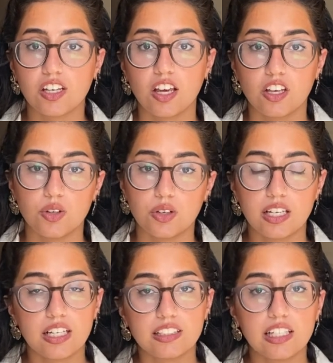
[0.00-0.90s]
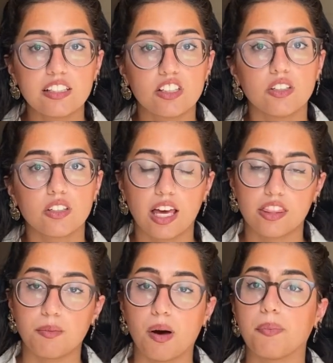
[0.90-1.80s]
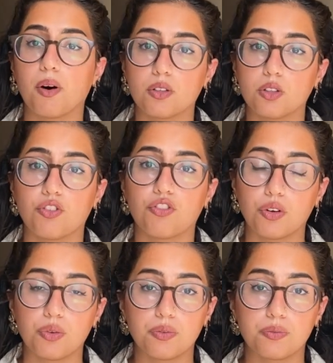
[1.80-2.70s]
you can easily get them up on your phone.